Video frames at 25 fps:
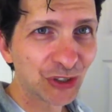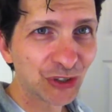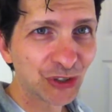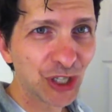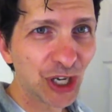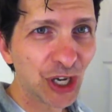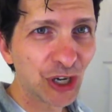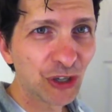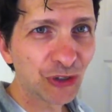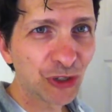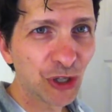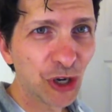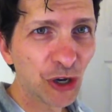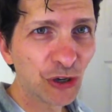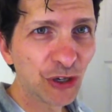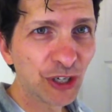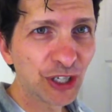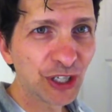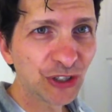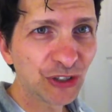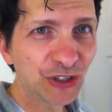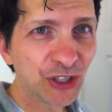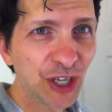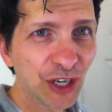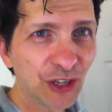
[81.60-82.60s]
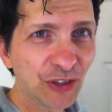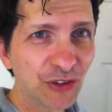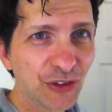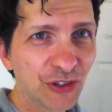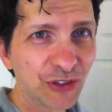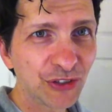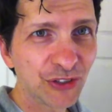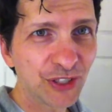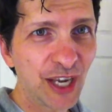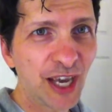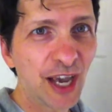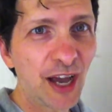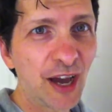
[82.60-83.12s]
totally check
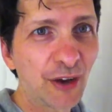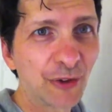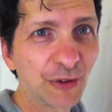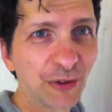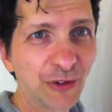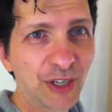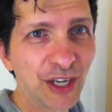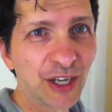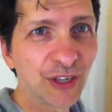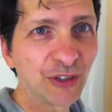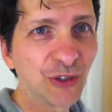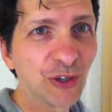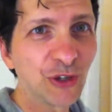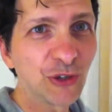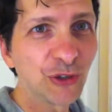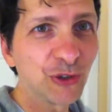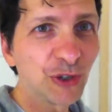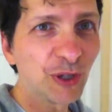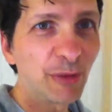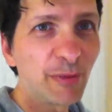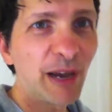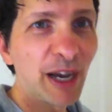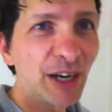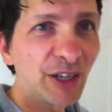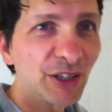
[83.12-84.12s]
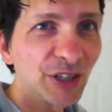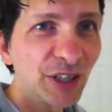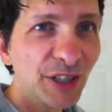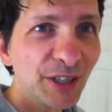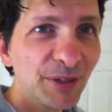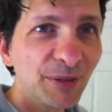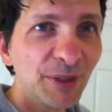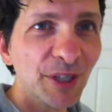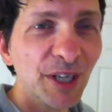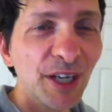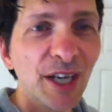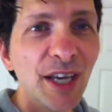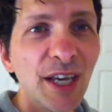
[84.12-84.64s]
this out at YouTube actually.
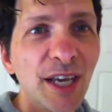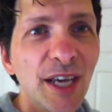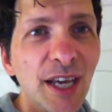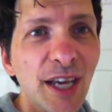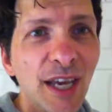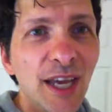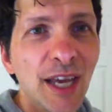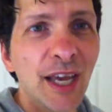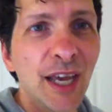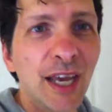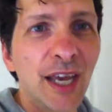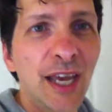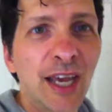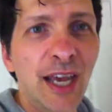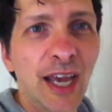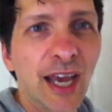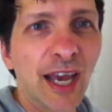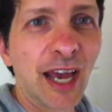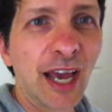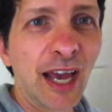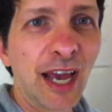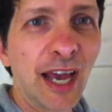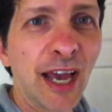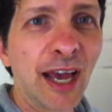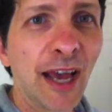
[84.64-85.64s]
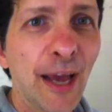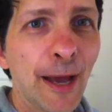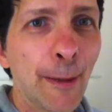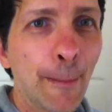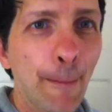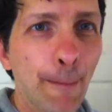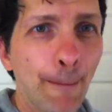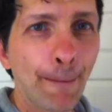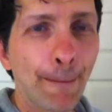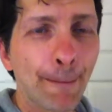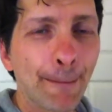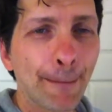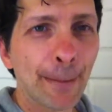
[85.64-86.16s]
Uh,
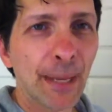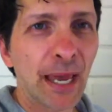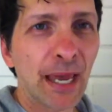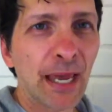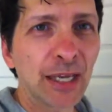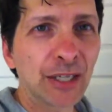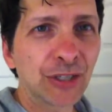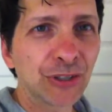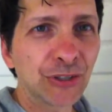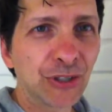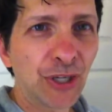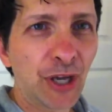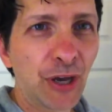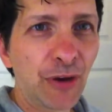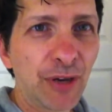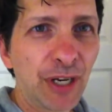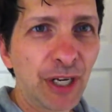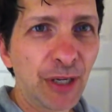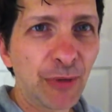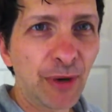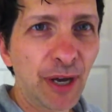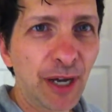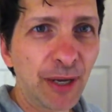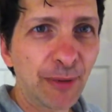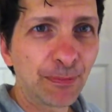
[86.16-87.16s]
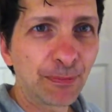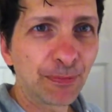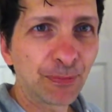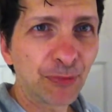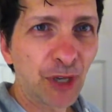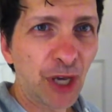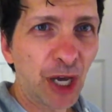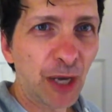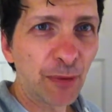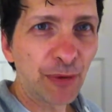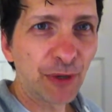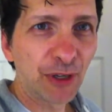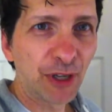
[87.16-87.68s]
so anyway,
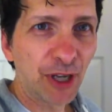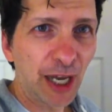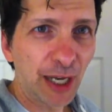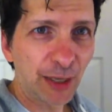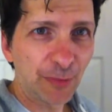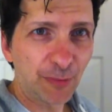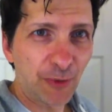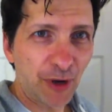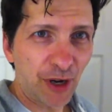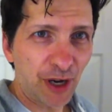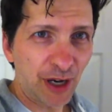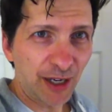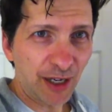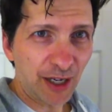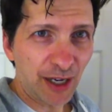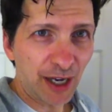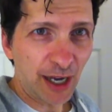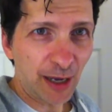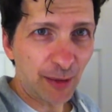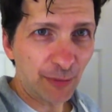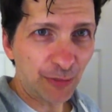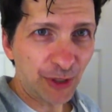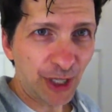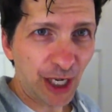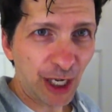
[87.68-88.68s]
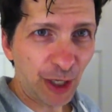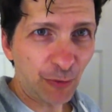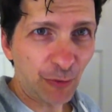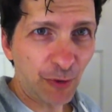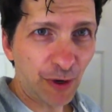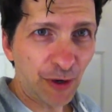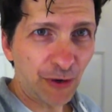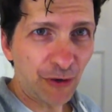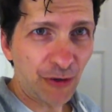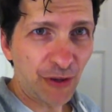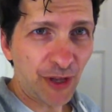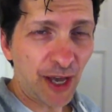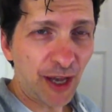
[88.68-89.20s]
hope you like my um, Take
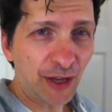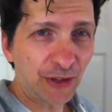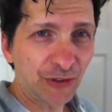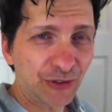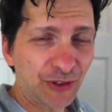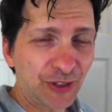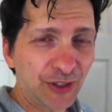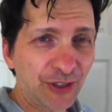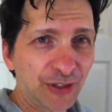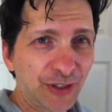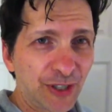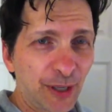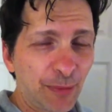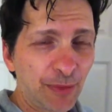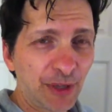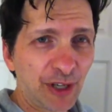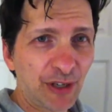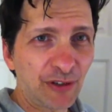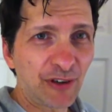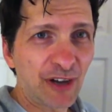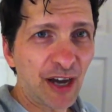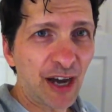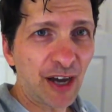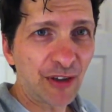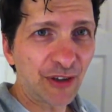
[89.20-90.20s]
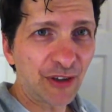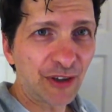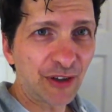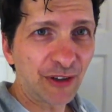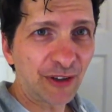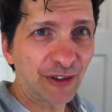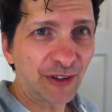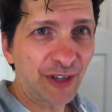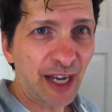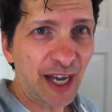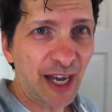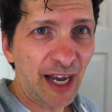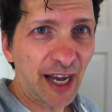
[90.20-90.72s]
1000 and something or
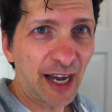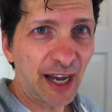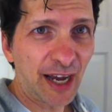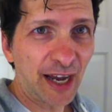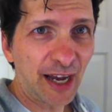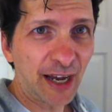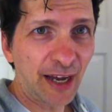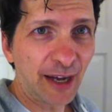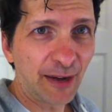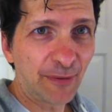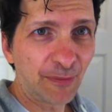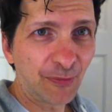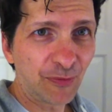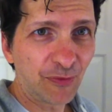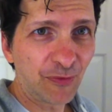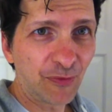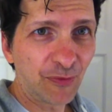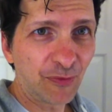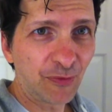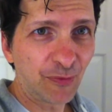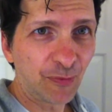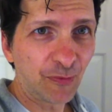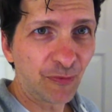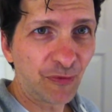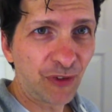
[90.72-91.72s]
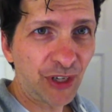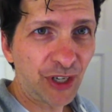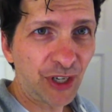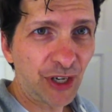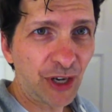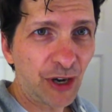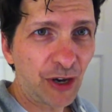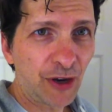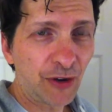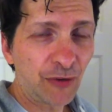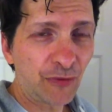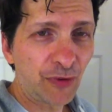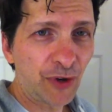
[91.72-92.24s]
other uh,
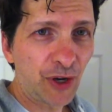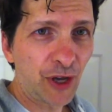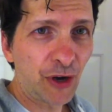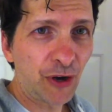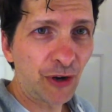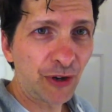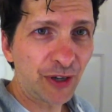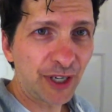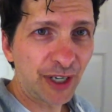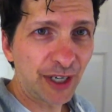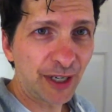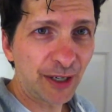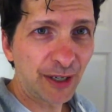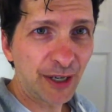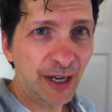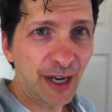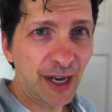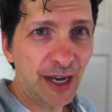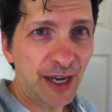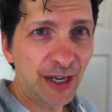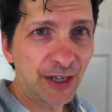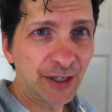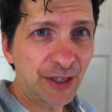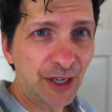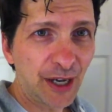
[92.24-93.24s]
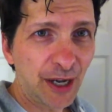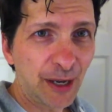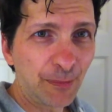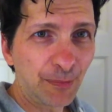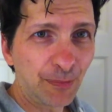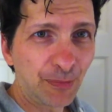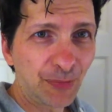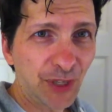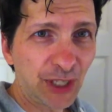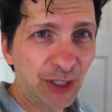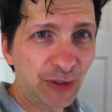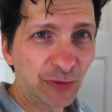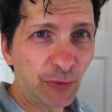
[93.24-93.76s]
video vlog. And
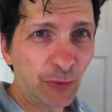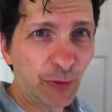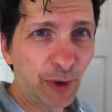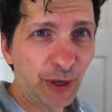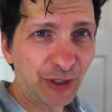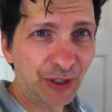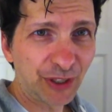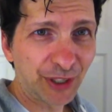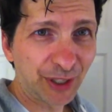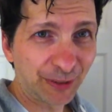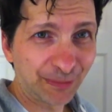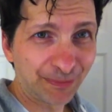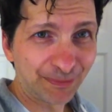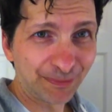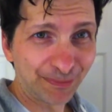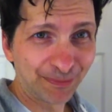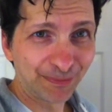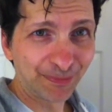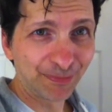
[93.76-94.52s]
um, thanks for watching.